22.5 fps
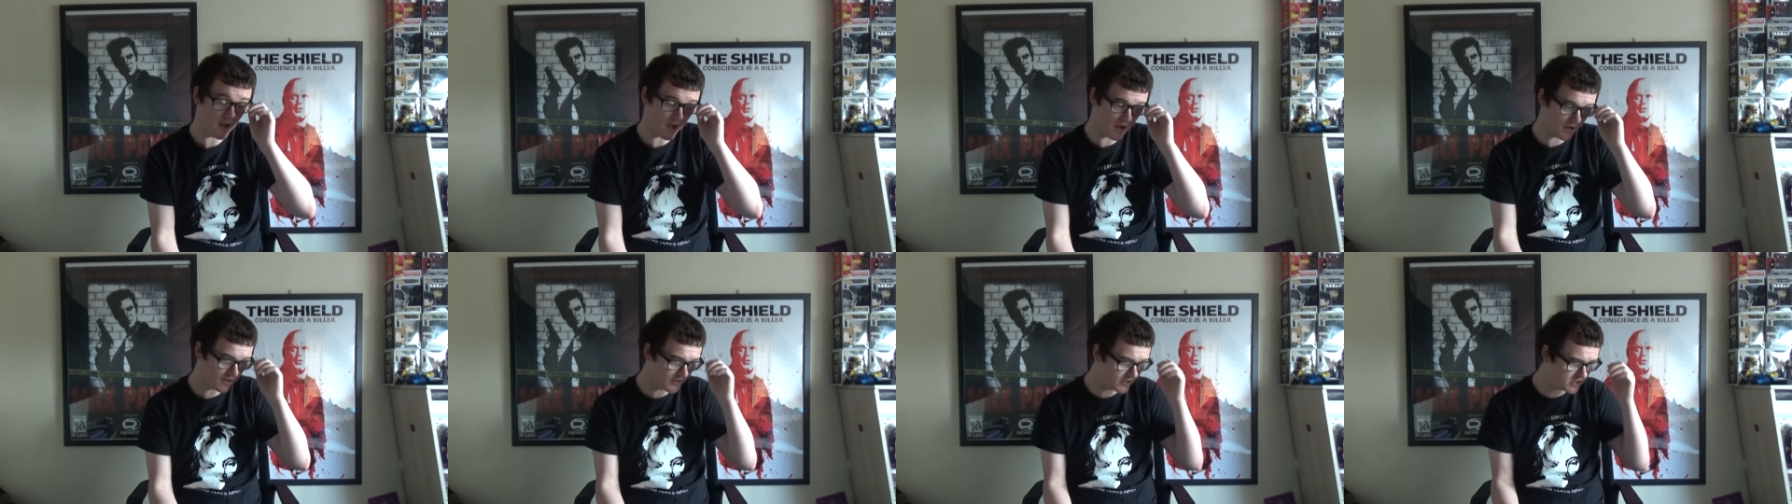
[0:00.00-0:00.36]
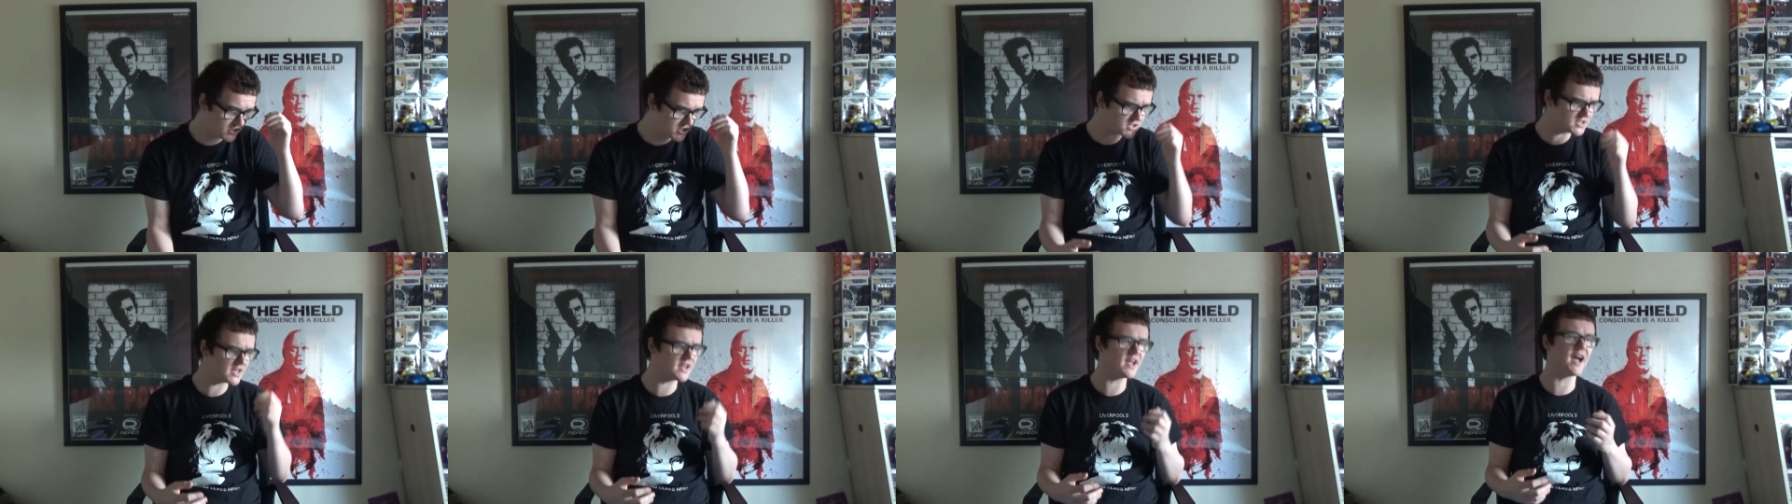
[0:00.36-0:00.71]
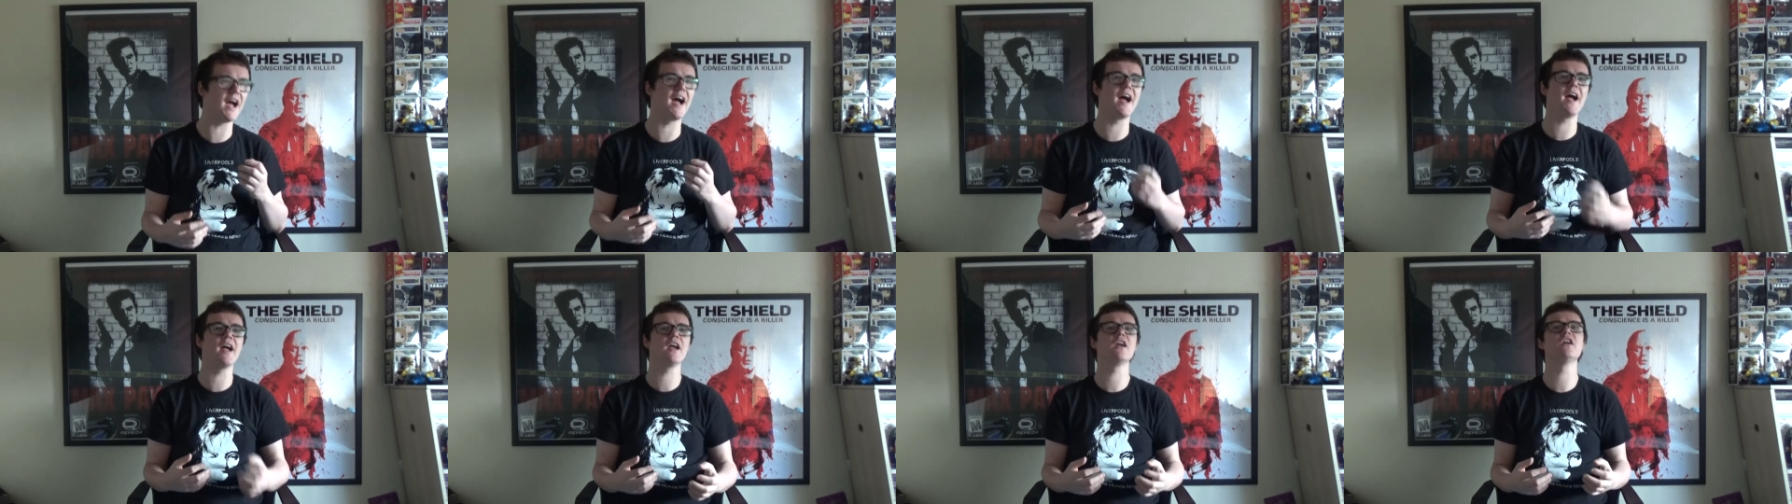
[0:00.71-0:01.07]
and it just
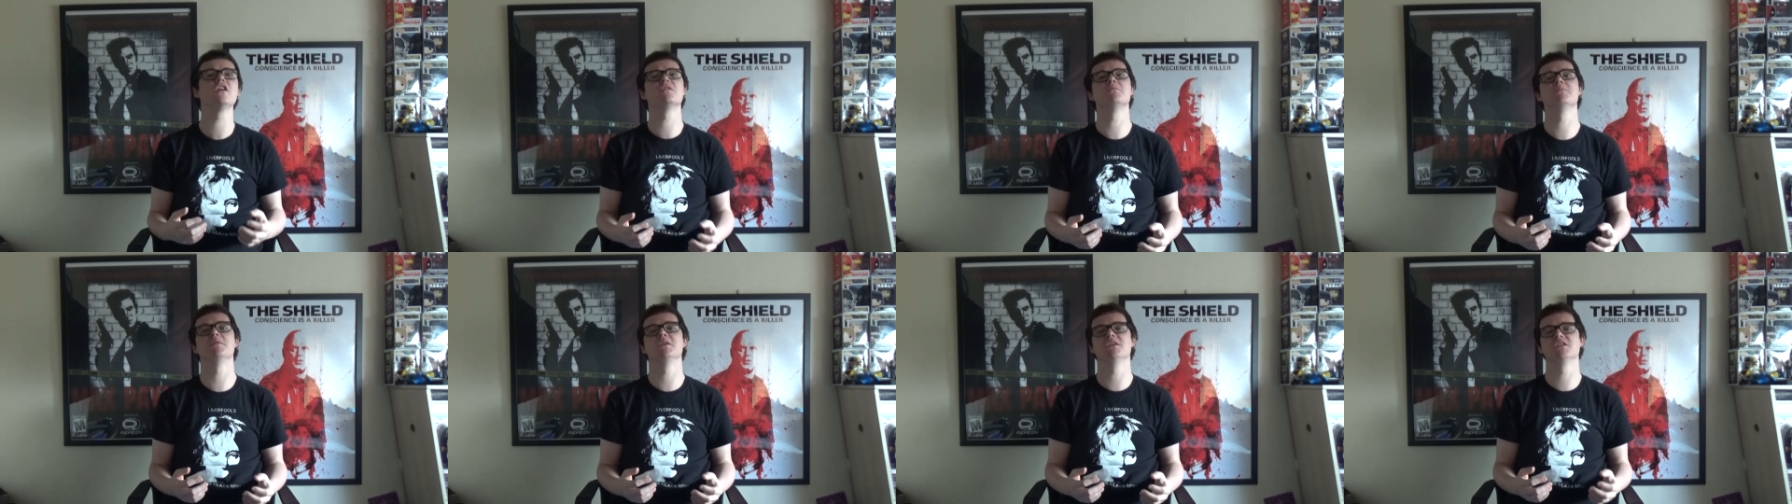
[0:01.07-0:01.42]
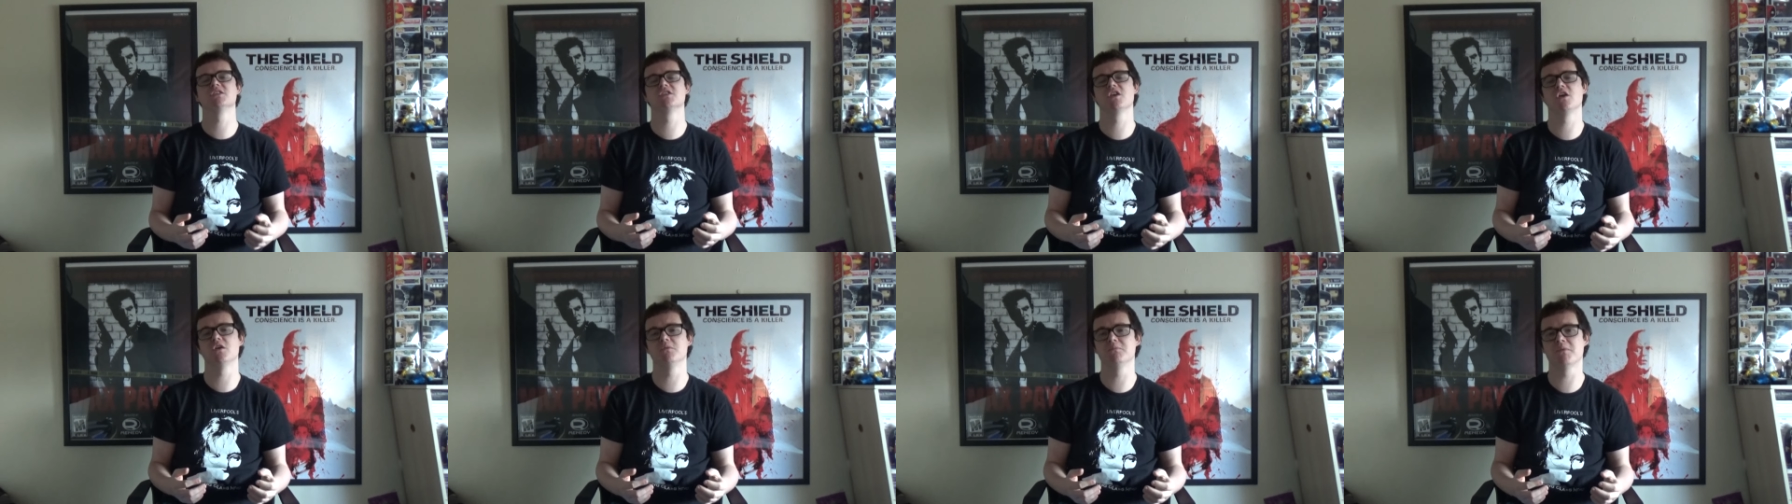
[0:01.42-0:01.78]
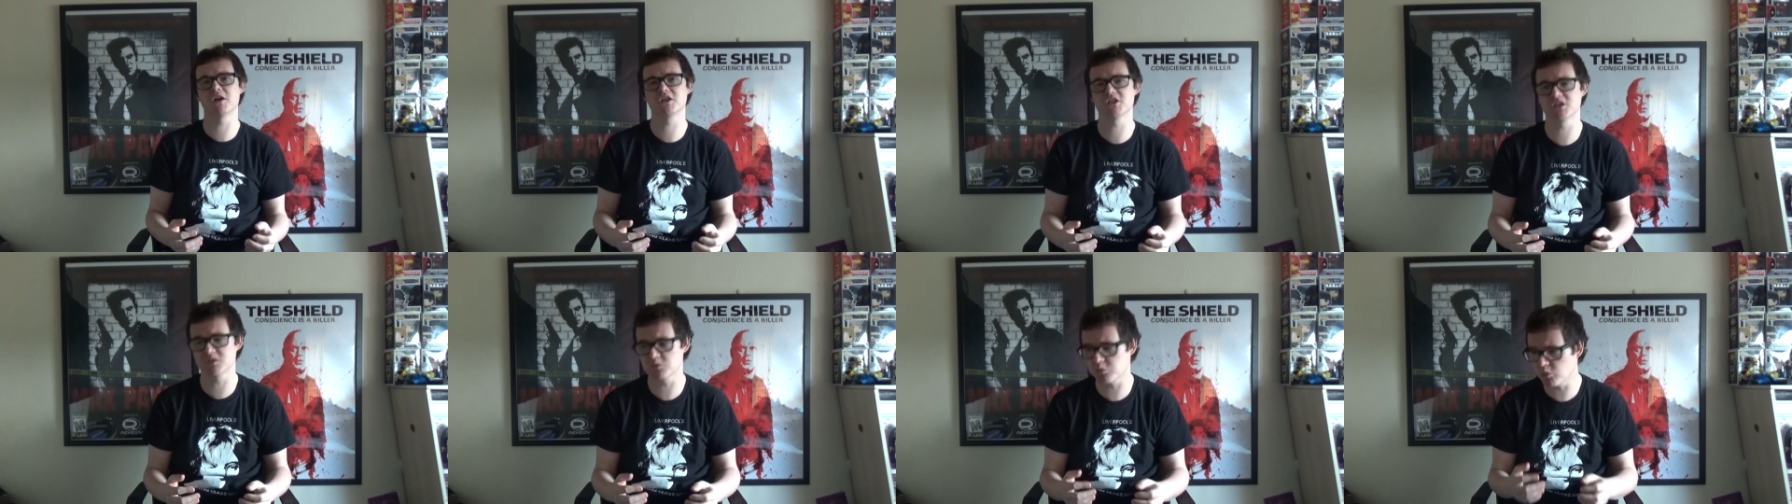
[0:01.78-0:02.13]
angered me so
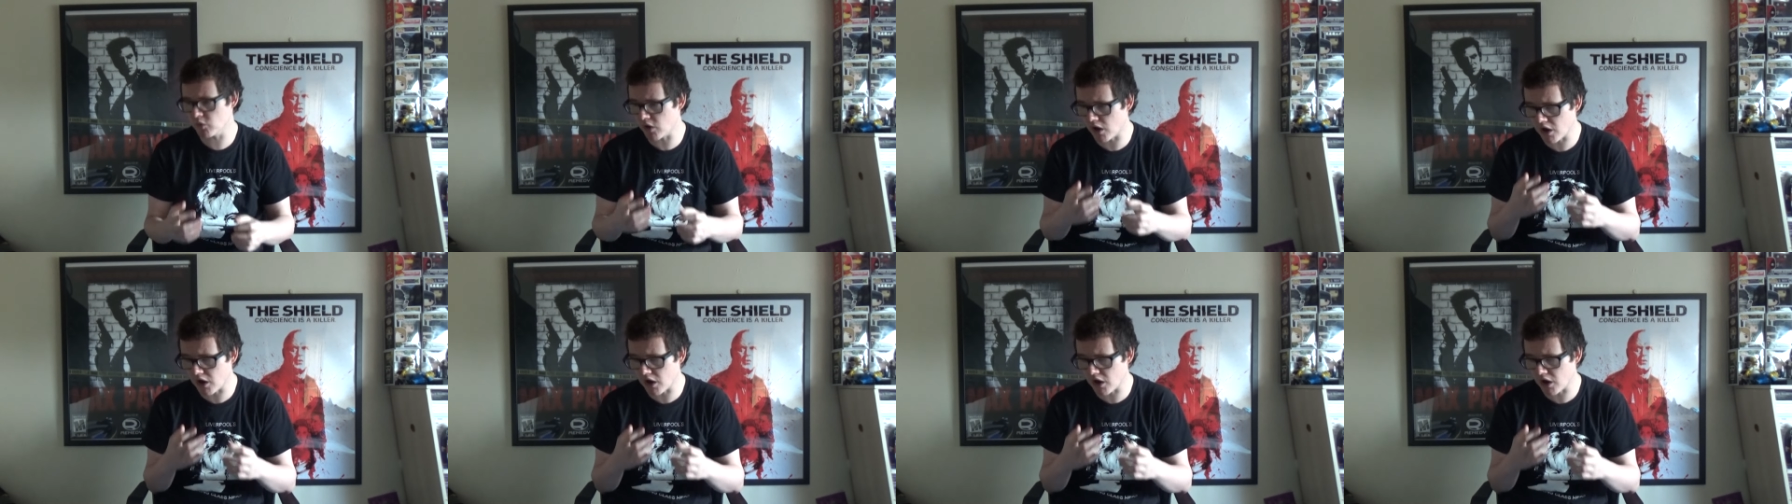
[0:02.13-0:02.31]
much as